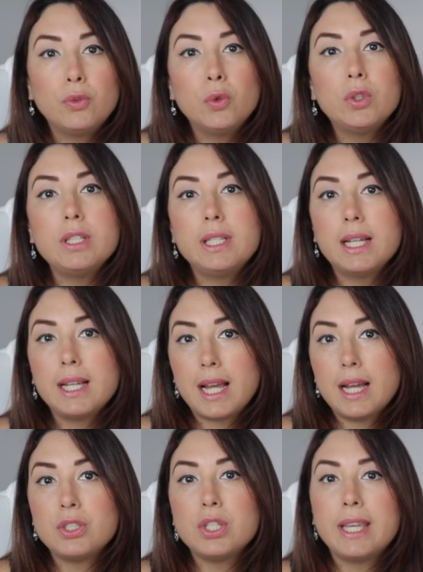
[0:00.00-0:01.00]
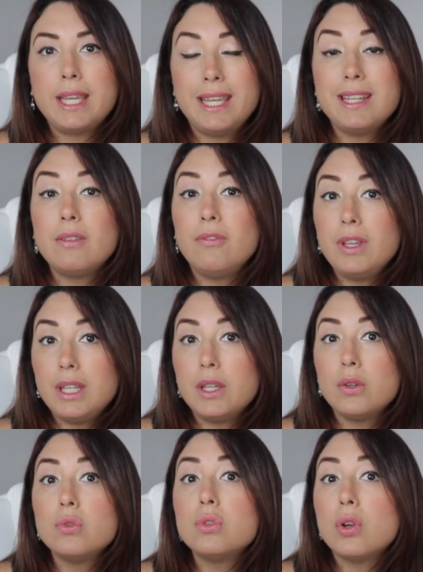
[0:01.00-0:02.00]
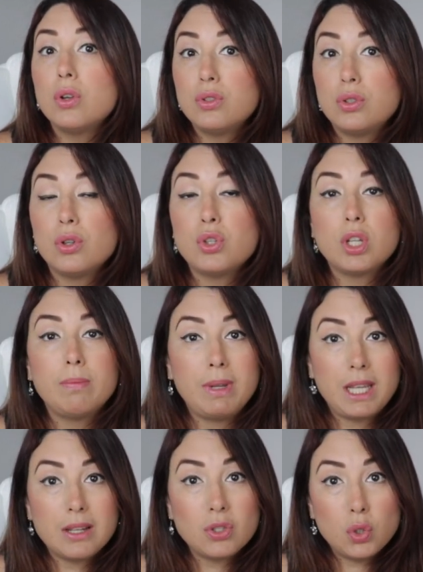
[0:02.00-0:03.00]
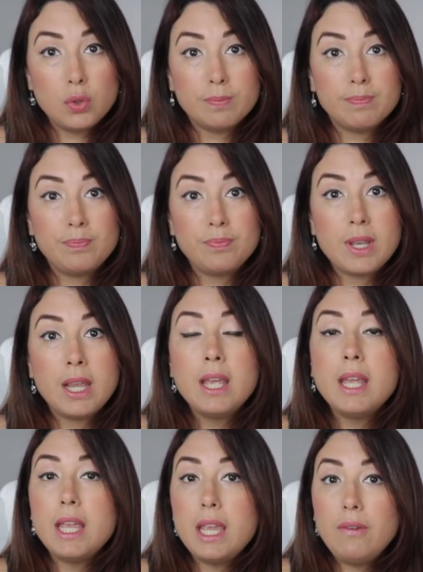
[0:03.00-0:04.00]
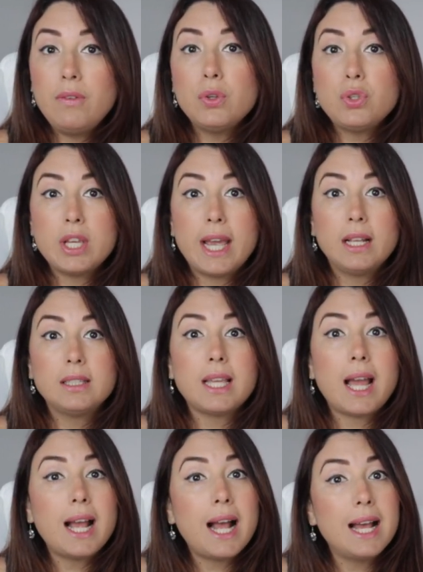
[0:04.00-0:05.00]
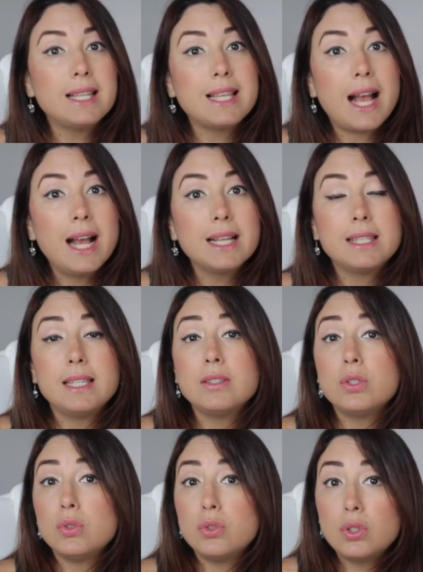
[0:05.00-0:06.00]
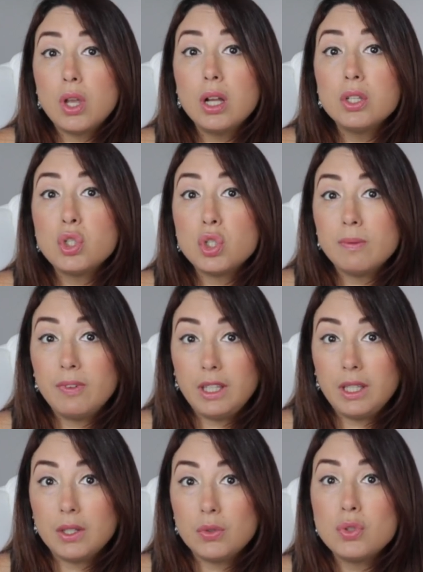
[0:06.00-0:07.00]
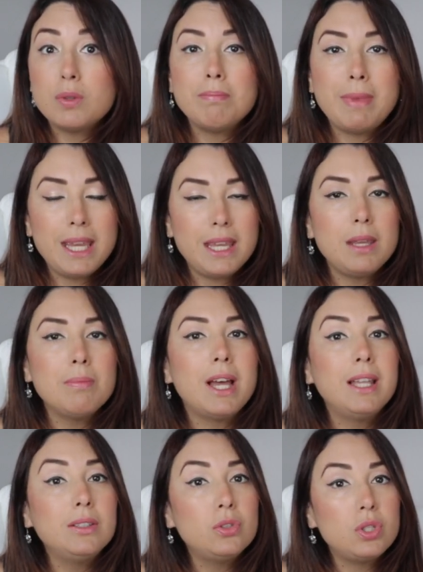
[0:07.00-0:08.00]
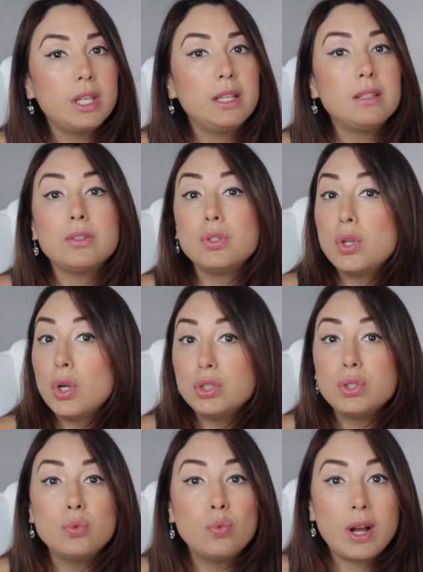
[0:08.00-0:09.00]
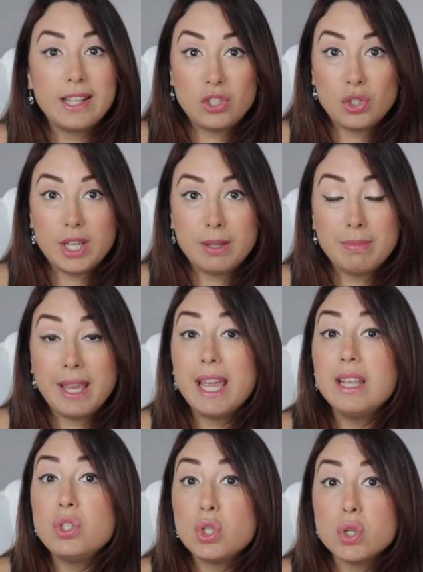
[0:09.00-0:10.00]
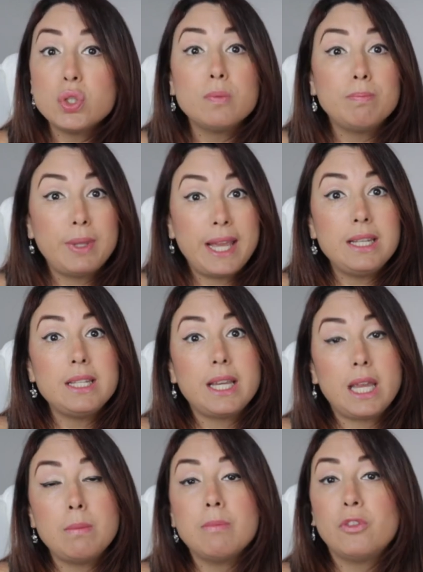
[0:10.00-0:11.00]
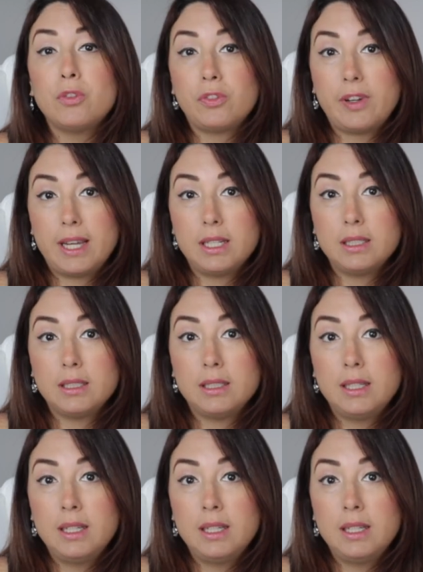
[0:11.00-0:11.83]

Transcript: for the gacha heat videos on social media too. If your child has access to such videos, make him understand not to watch them and just play the game for fun.